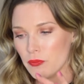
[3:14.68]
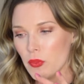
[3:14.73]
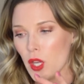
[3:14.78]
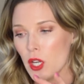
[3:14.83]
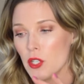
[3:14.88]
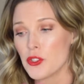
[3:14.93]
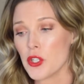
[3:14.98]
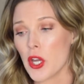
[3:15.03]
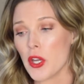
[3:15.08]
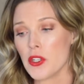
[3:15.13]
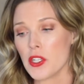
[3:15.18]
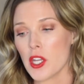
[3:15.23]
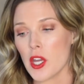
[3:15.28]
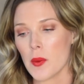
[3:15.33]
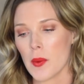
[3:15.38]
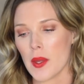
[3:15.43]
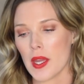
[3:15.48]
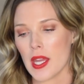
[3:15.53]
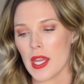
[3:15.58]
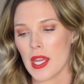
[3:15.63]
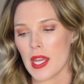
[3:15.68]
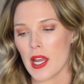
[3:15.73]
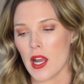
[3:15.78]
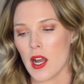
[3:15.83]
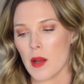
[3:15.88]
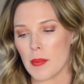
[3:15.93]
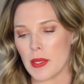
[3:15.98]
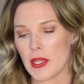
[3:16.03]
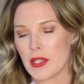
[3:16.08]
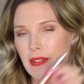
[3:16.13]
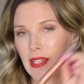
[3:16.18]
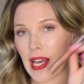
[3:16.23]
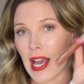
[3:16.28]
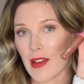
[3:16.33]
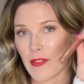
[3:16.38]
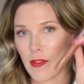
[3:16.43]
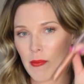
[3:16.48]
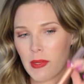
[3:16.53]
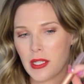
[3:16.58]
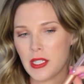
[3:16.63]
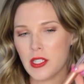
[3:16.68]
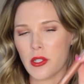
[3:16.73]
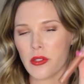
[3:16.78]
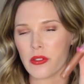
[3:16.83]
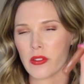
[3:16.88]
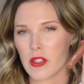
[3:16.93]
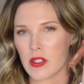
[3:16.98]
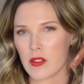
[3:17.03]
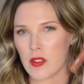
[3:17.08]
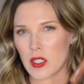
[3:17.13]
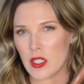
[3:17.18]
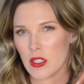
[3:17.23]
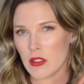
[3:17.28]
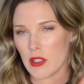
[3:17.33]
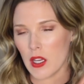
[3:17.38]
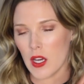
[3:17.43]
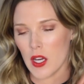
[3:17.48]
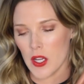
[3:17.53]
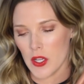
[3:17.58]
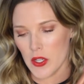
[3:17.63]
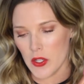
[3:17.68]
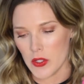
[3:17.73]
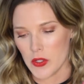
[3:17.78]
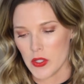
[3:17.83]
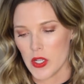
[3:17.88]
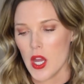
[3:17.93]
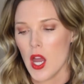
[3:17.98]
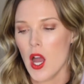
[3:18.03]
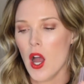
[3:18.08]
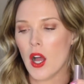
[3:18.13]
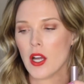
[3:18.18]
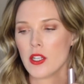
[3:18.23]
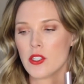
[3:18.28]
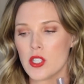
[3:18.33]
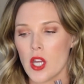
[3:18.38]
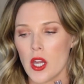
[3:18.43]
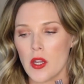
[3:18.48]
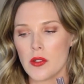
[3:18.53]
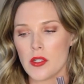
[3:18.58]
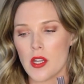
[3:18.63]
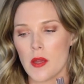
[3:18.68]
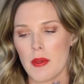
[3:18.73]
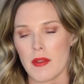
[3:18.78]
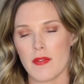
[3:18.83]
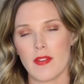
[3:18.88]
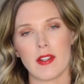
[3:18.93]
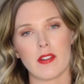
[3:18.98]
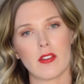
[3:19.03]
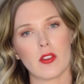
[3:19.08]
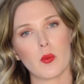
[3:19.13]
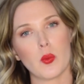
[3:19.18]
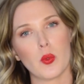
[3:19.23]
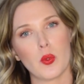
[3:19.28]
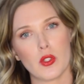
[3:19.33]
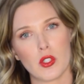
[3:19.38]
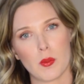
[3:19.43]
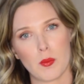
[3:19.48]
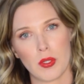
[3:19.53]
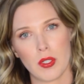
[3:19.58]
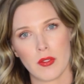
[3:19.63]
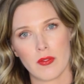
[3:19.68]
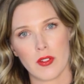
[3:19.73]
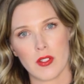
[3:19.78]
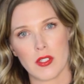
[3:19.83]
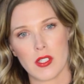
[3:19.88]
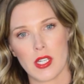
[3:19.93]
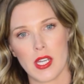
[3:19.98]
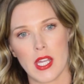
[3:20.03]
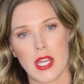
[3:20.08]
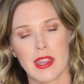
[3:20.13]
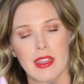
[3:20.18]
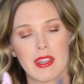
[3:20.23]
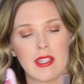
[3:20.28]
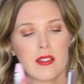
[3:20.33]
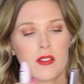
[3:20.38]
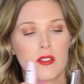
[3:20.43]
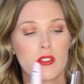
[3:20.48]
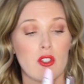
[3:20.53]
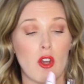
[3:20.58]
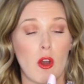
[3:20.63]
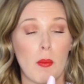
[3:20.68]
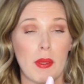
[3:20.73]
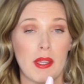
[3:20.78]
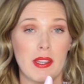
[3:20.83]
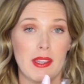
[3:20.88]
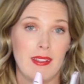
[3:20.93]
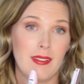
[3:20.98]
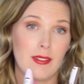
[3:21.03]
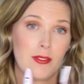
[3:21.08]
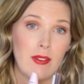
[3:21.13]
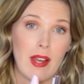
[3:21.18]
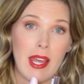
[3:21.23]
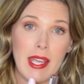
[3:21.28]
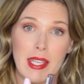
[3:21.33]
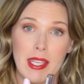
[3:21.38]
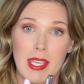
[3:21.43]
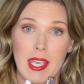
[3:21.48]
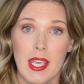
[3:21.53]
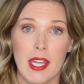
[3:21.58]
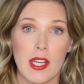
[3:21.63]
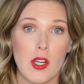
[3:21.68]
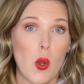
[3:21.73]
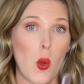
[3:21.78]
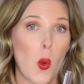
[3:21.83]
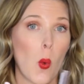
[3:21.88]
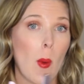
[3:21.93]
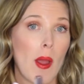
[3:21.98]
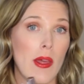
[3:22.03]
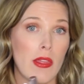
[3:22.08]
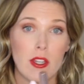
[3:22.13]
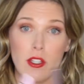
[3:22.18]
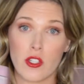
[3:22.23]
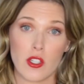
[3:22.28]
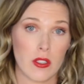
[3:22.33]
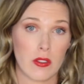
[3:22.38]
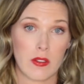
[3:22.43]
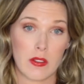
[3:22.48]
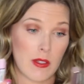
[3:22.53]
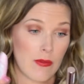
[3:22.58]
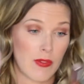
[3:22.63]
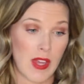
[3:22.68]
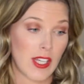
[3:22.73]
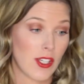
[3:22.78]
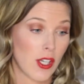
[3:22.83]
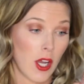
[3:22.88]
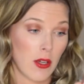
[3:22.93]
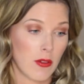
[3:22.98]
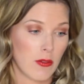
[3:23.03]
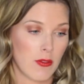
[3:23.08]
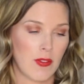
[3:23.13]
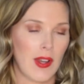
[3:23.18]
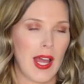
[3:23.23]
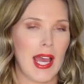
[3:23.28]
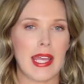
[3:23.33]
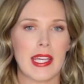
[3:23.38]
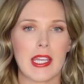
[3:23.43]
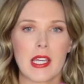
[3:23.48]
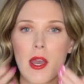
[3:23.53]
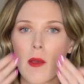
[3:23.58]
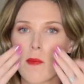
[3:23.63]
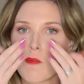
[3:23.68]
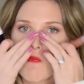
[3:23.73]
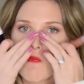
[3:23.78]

I don't know, because I haven't been using this on its own, I don't know if it's the waterproof underneath that's stopping this flaking or whether just they don't flake.